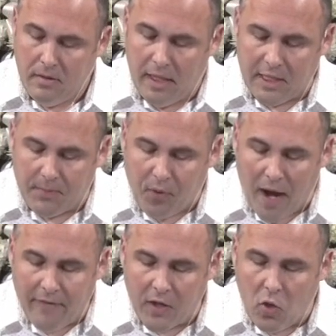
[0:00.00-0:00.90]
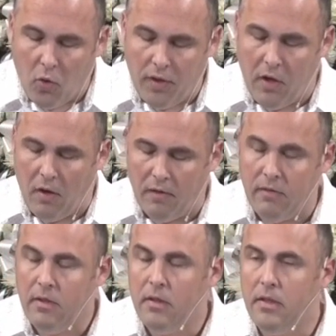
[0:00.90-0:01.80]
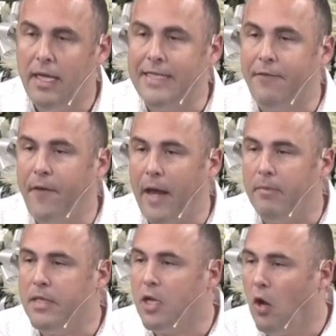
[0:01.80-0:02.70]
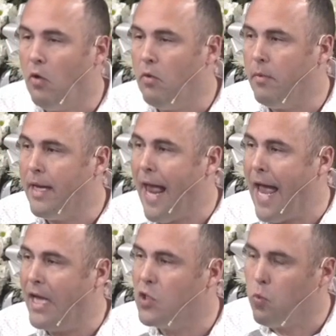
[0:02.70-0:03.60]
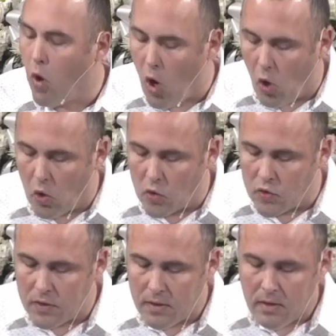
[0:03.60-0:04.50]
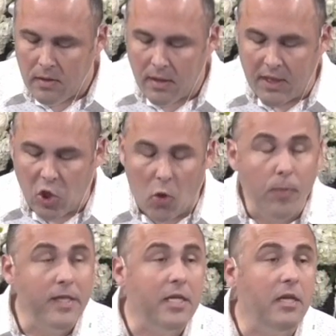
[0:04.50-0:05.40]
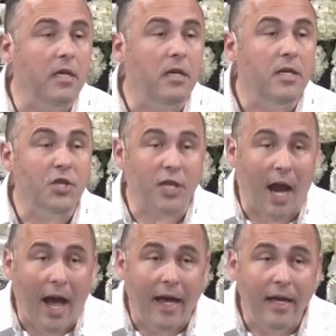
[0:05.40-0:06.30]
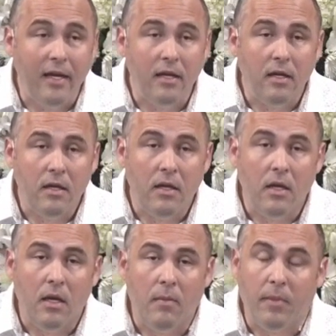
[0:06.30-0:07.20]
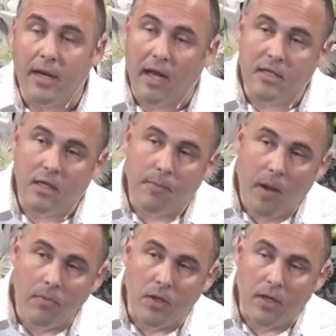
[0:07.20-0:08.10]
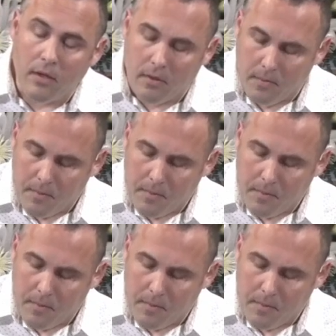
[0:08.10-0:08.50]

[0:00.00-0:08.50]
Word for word: it's a private courtyard. It's a family's home, it has walls. It's open to the sky, but not to the public.